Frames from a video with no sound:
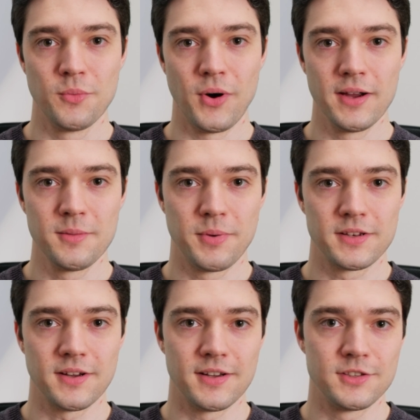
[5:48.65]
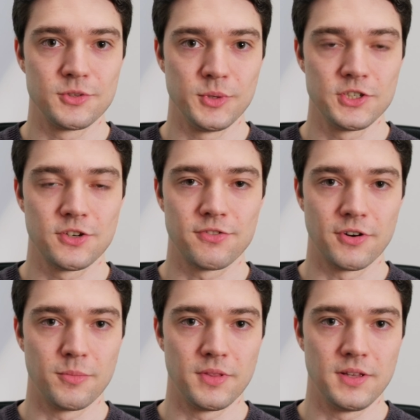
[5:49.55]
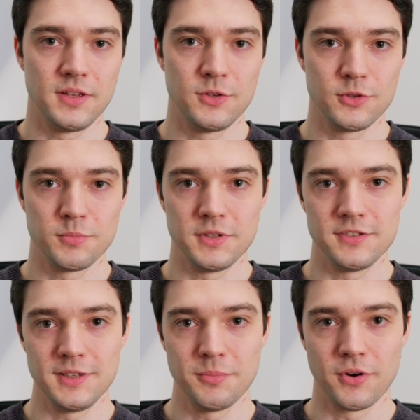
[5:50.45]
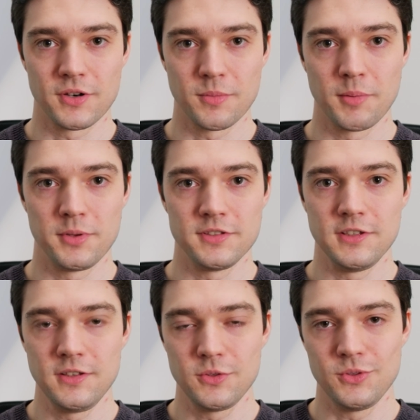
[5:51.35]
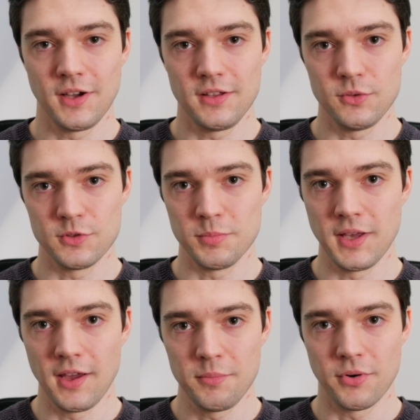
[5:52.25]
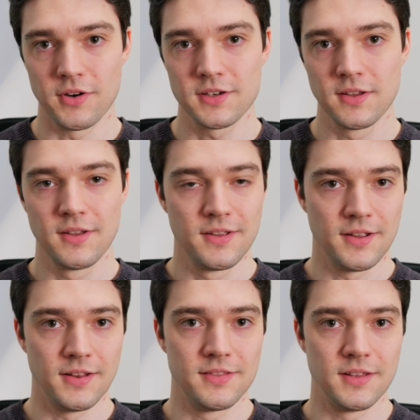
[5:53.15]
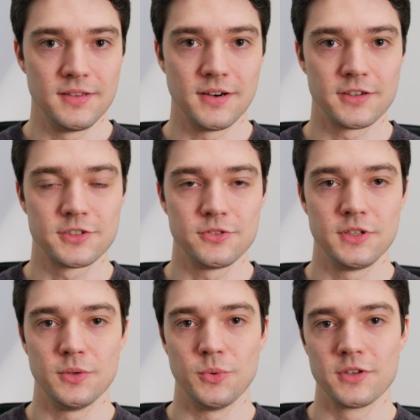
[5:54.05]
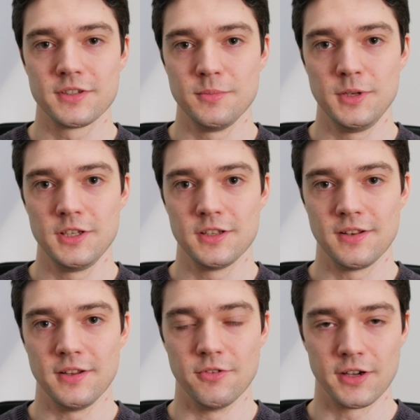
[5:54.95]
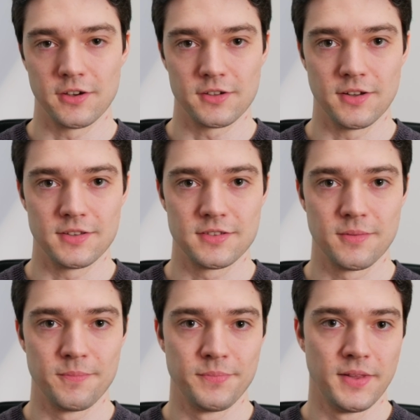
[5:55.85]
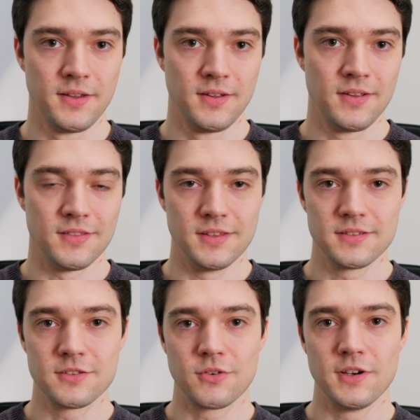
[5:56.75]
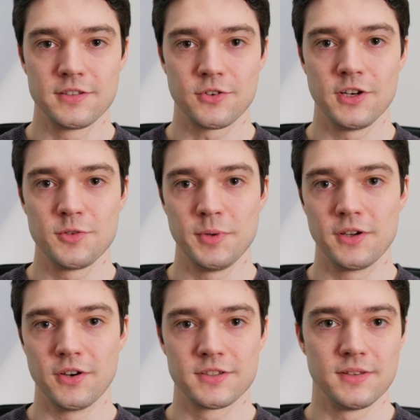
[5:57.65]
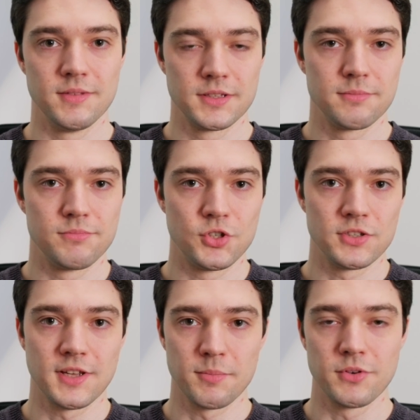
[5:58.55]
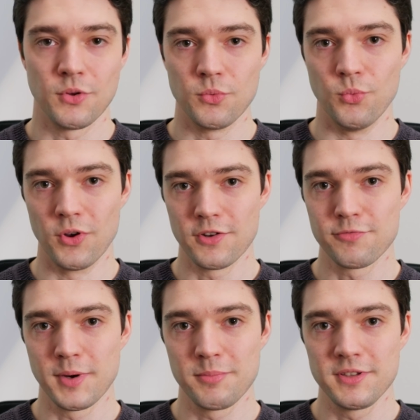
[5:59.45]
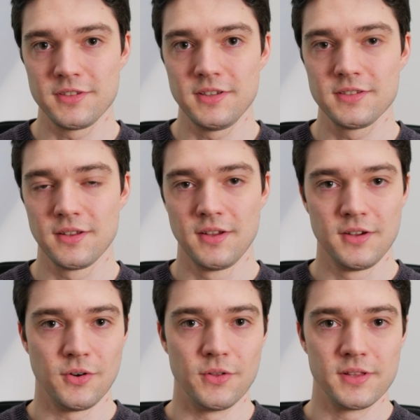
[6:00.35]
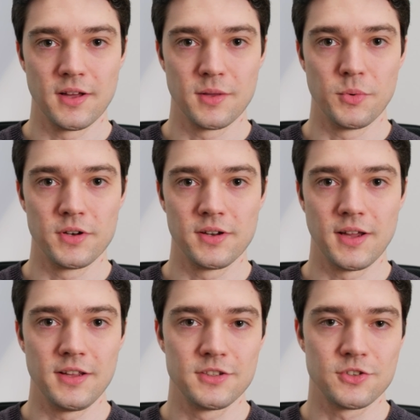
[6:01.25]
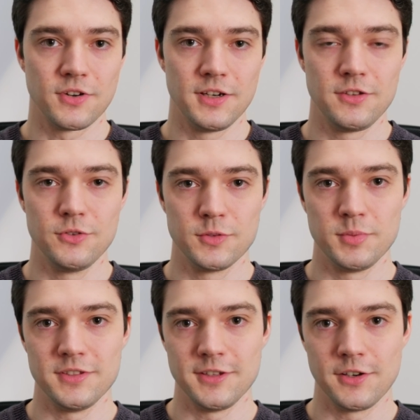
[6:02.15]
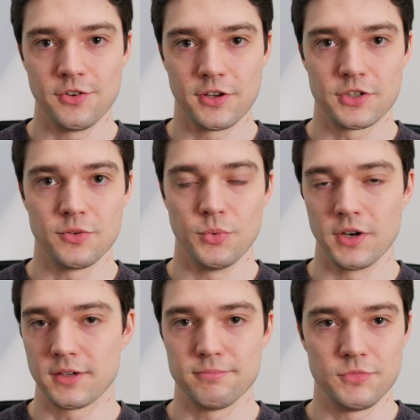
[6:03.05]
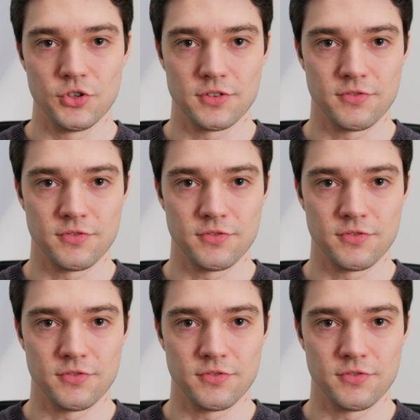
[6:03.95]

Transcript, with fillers: a while, but I switched from the USB-C port on my PC to a USB-A port, and then the Arc Studio was immediately recognized. This is really strange because this just happened on one of my PCs, on the other one a straight USB-C connection worked just